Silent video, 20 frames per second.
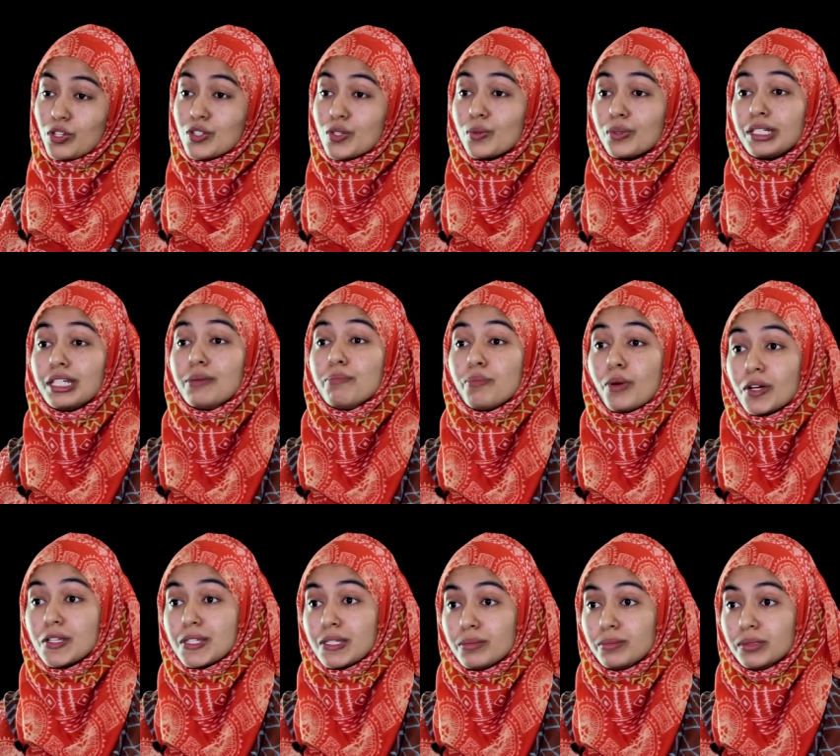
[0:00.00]
which is only
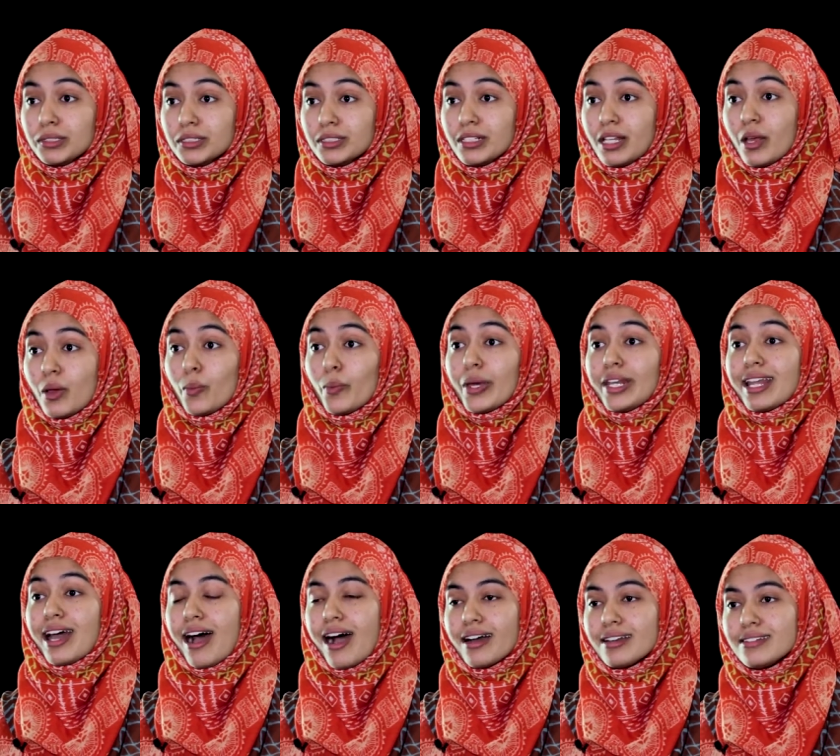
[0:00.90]
possible
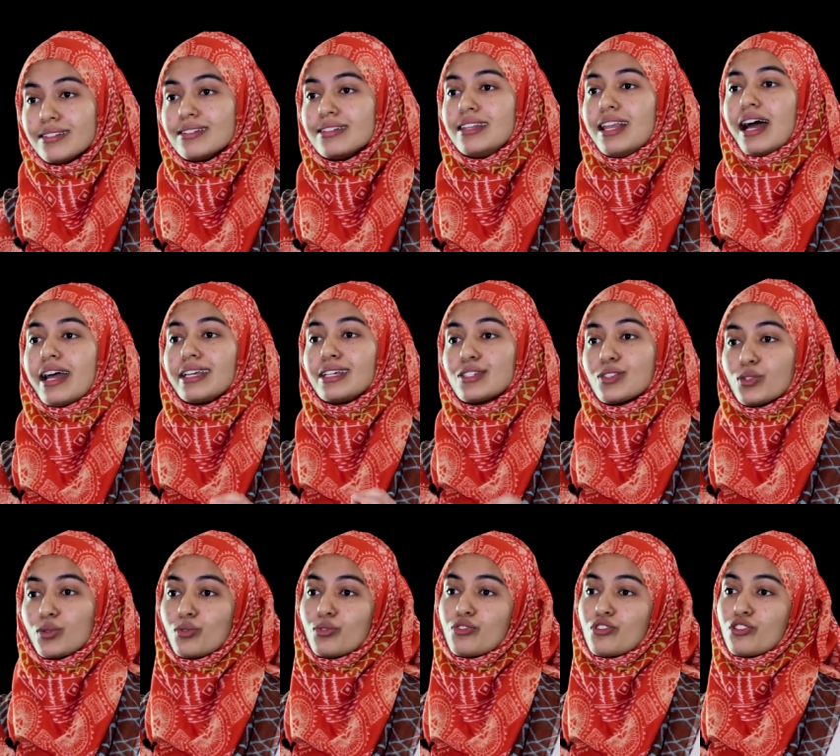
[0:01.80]
when underlying
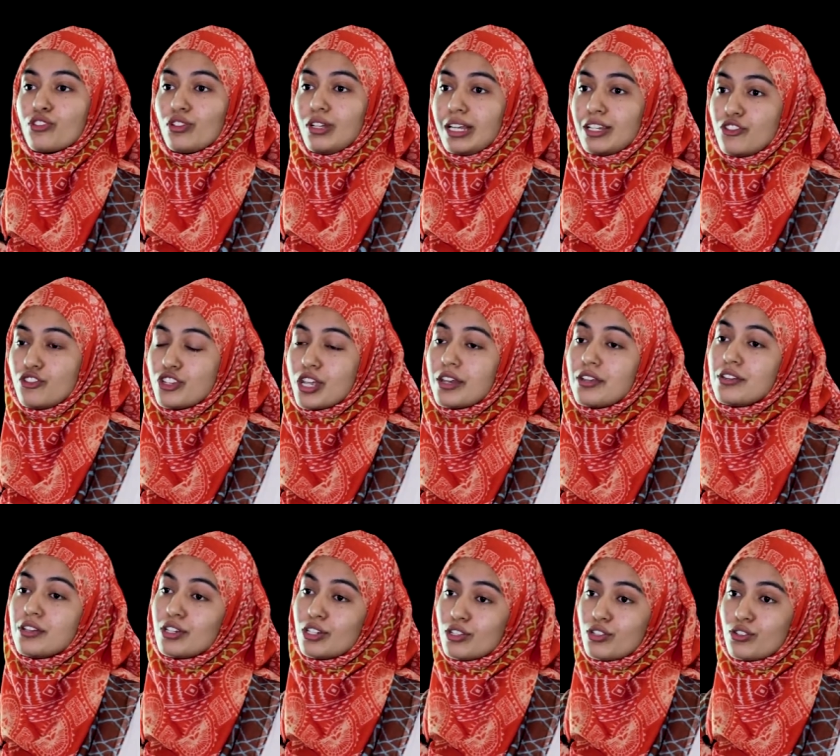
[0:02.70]
social and
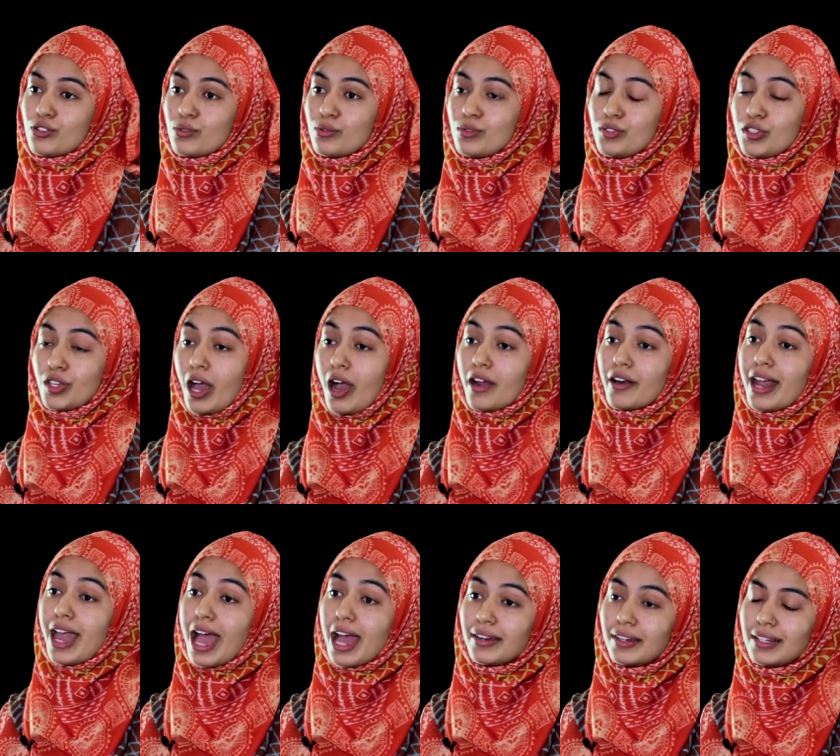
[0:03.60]
gender issues
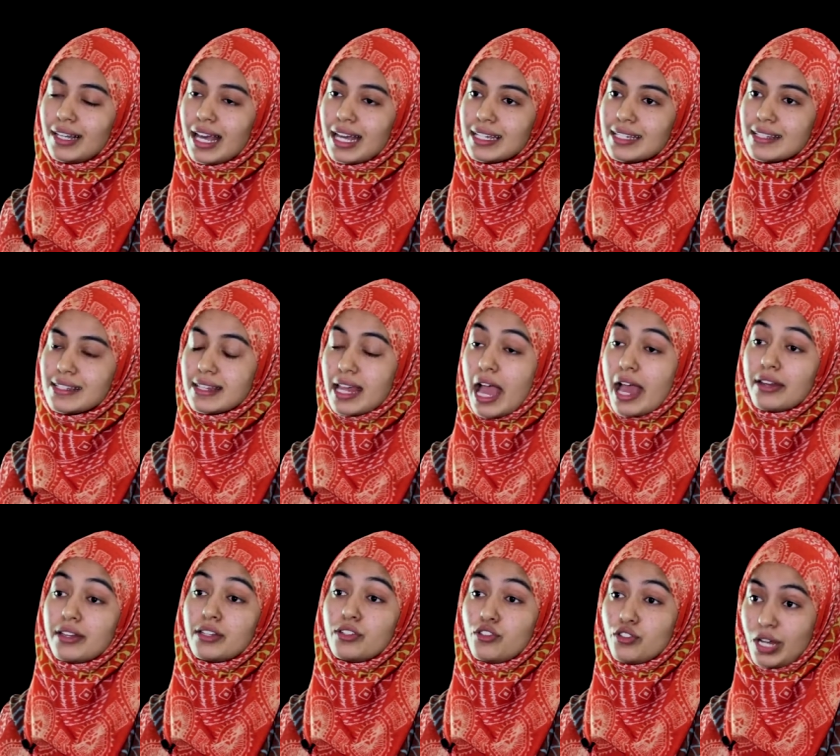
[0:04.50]
are analyzed
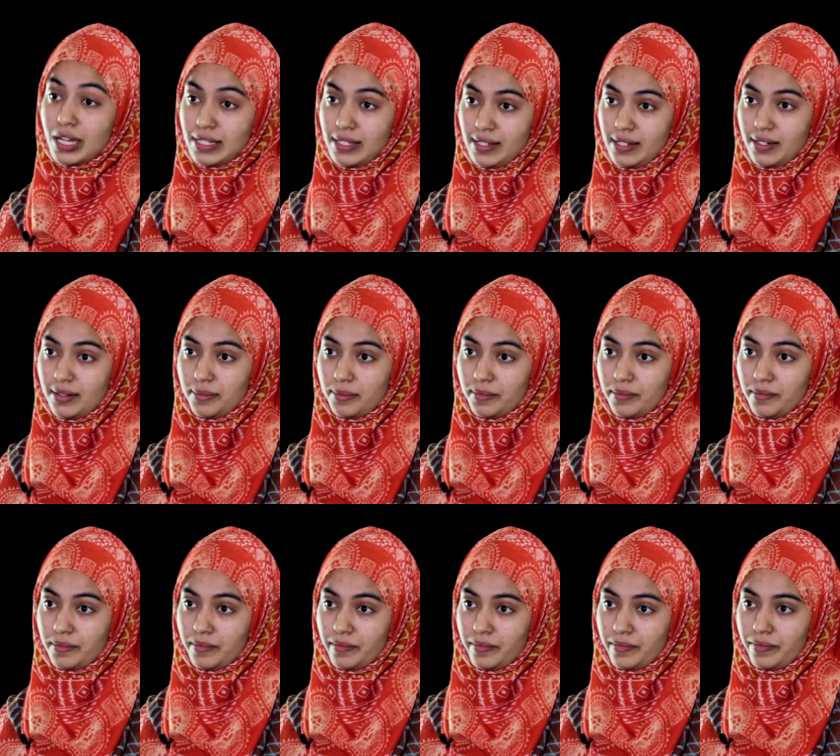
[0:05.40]
and addressed.
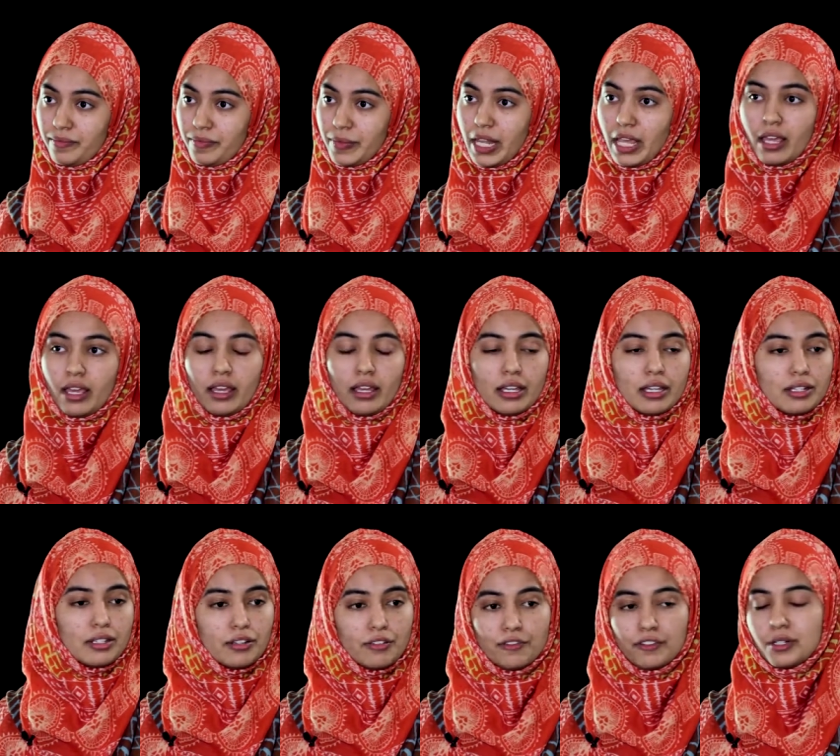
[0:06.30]

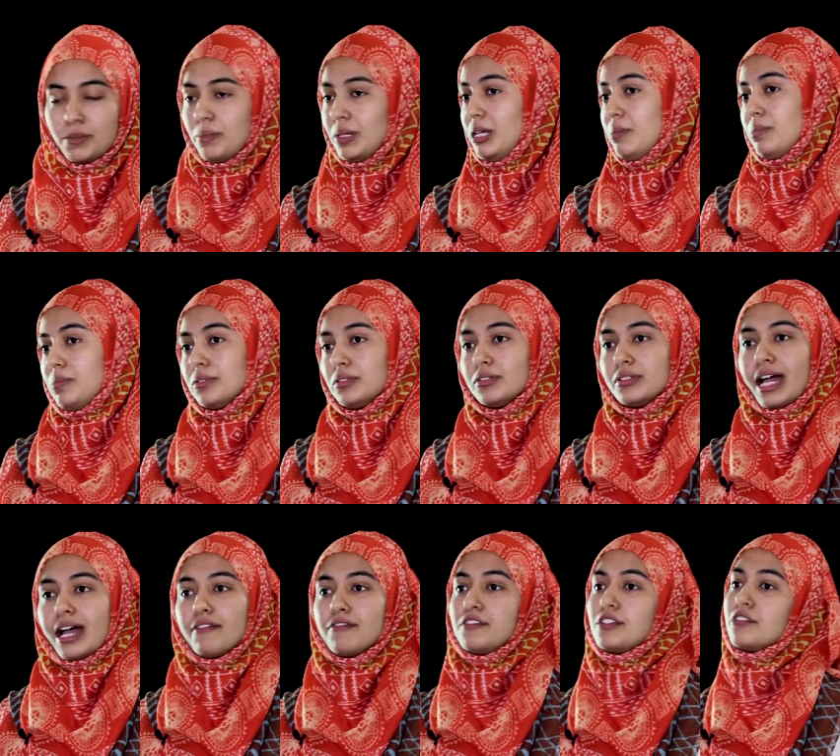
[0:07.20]
Different people
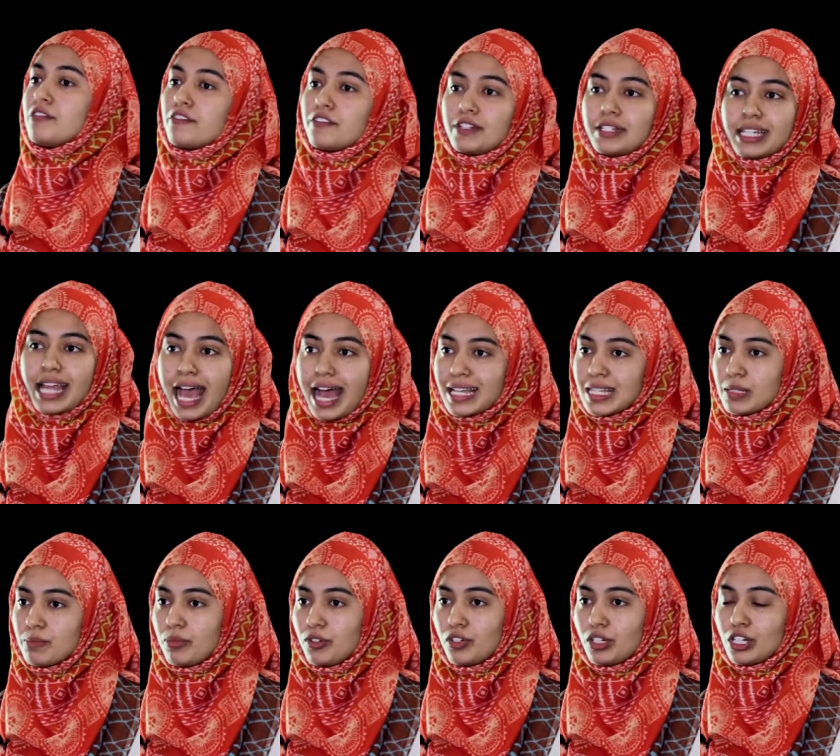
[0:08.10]
have different
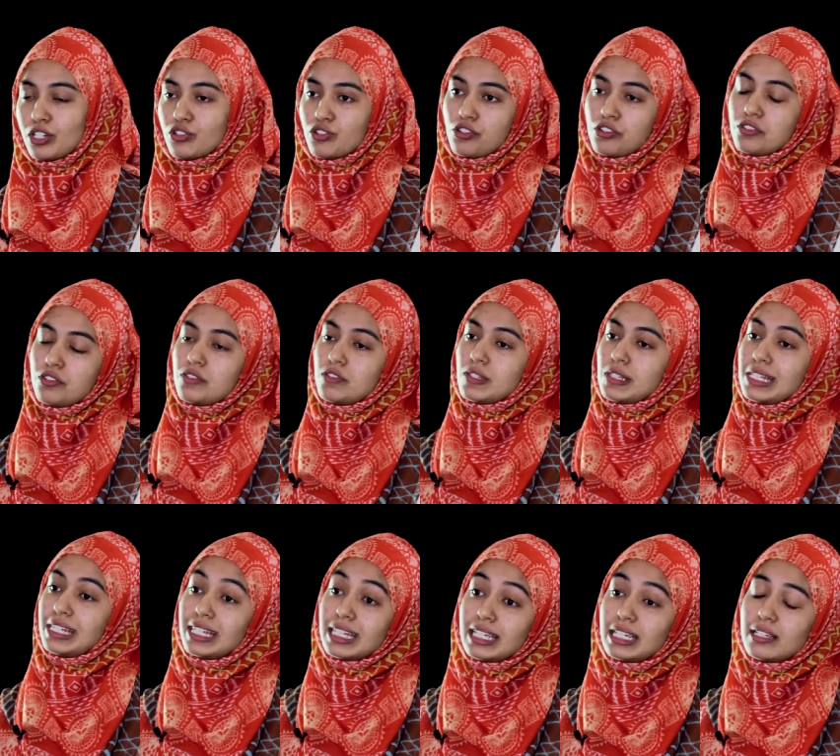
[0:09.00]

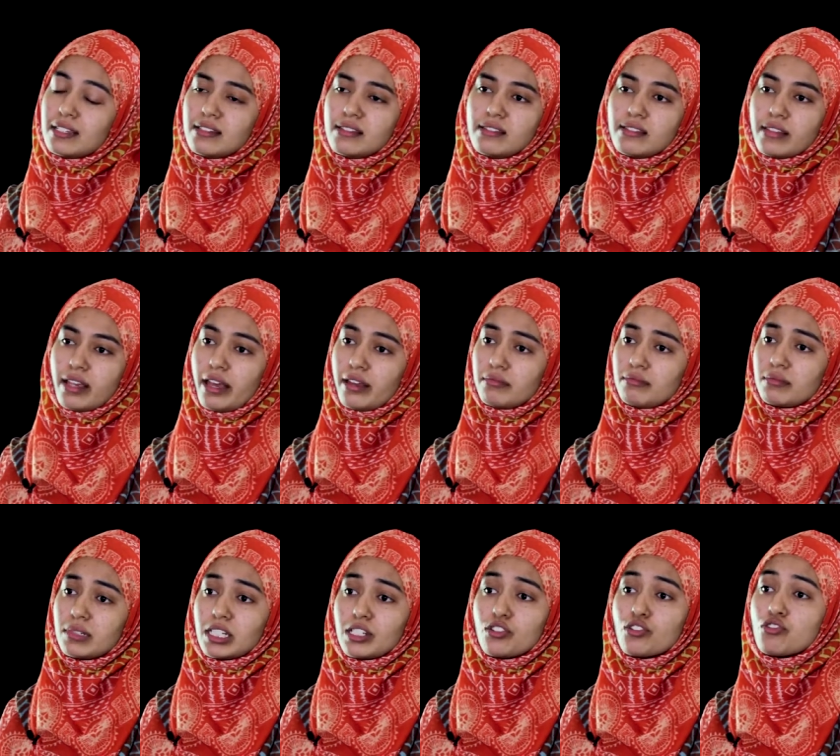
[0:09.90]
aspirations, needs,
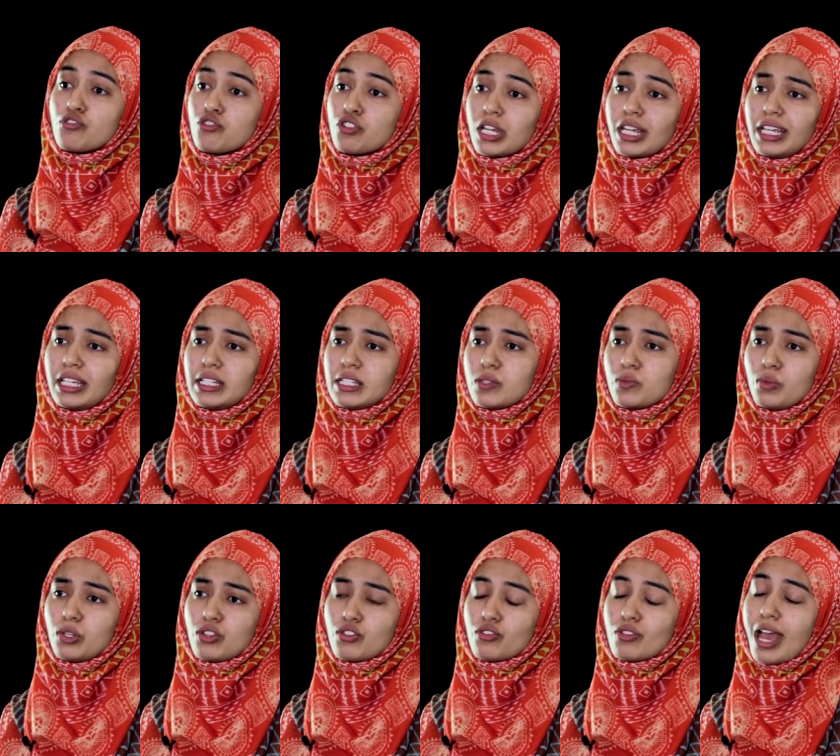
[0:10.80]
and constraints
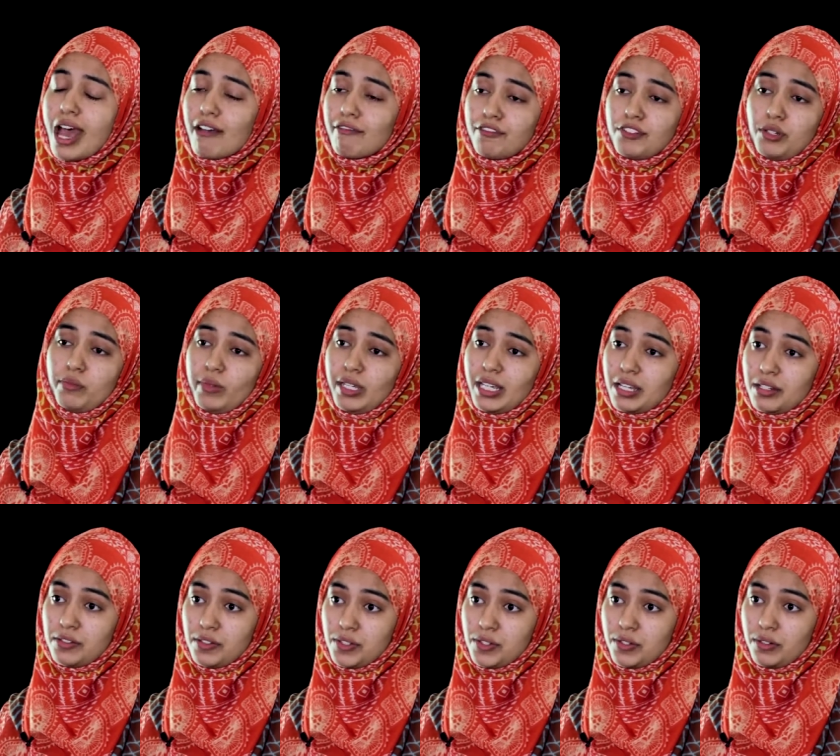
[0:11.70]
which have to be
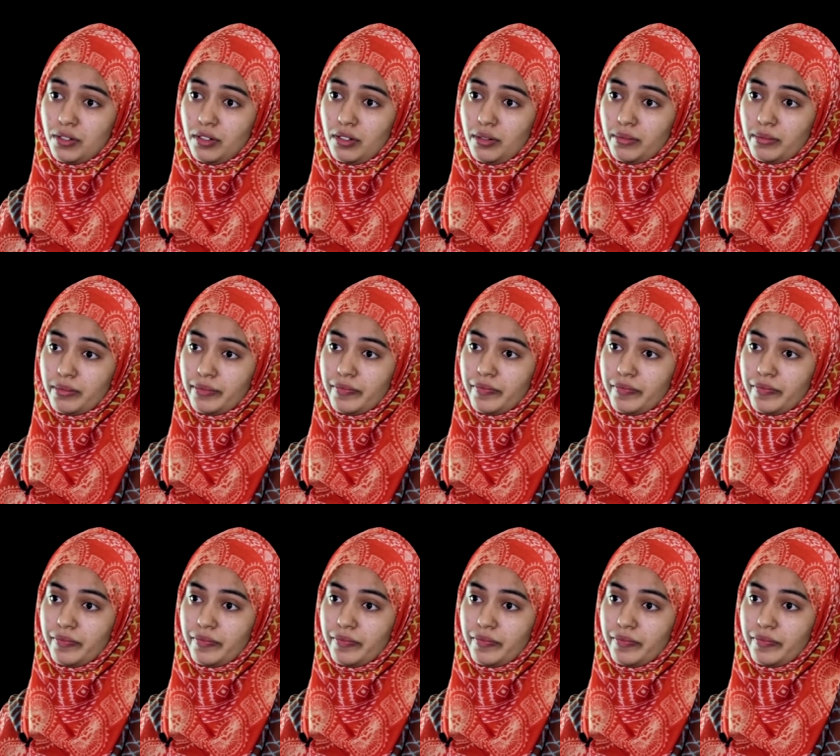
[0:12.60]
understood.